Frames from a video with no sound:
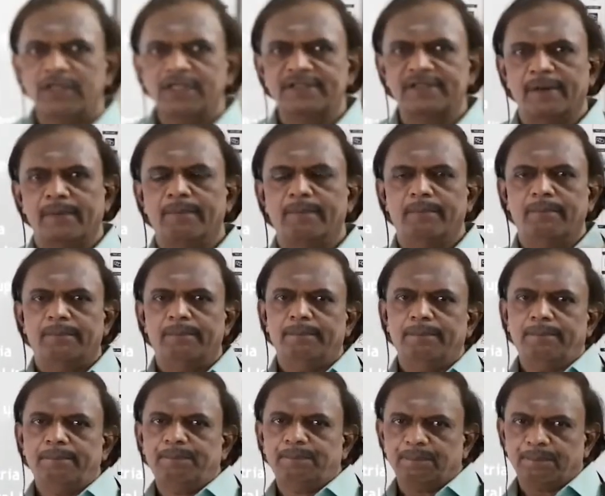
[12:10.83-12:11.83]

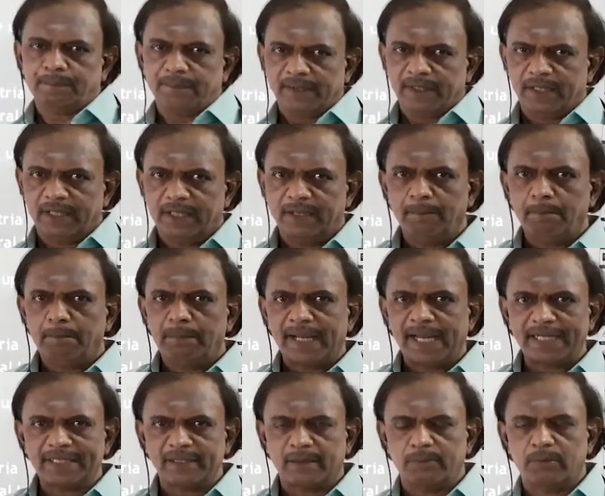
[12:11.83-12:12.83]
some
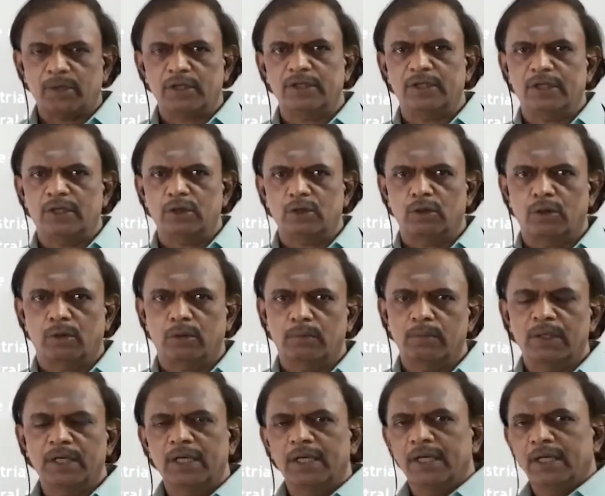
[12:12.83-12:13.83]
impact upon the
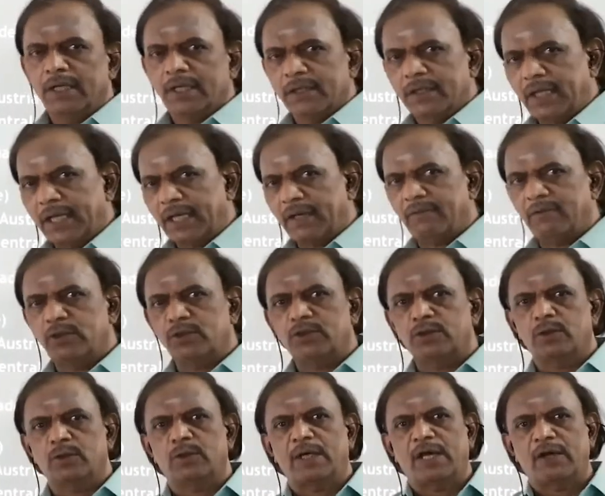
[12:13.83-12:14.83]
Europe, the
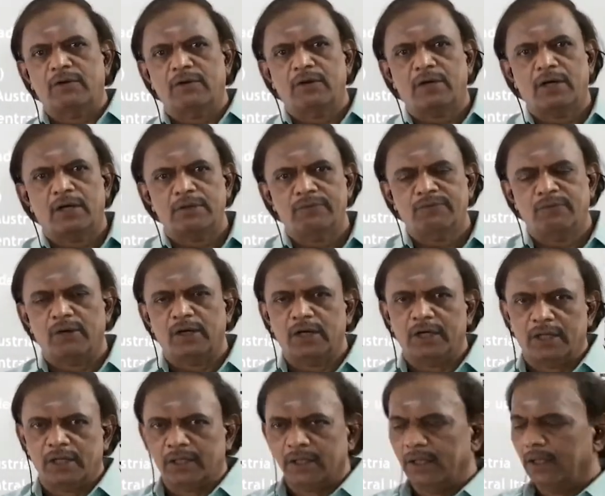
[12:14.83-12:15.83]
revolution would have caught
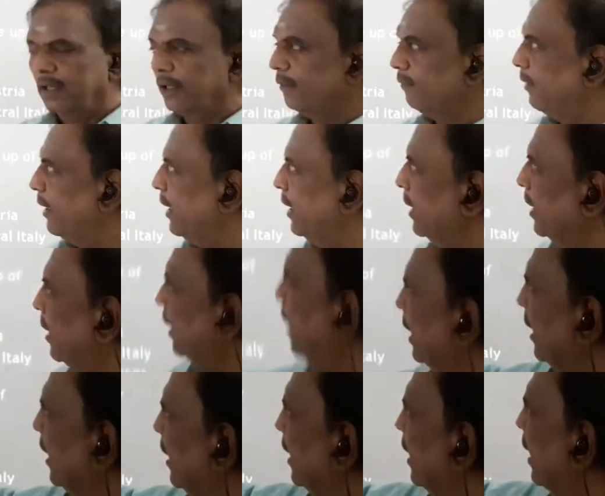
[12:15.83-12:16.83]
forth very
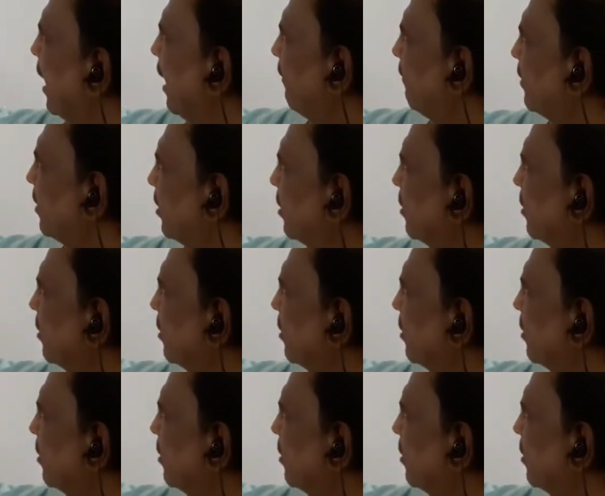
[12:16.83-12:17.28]
early. After the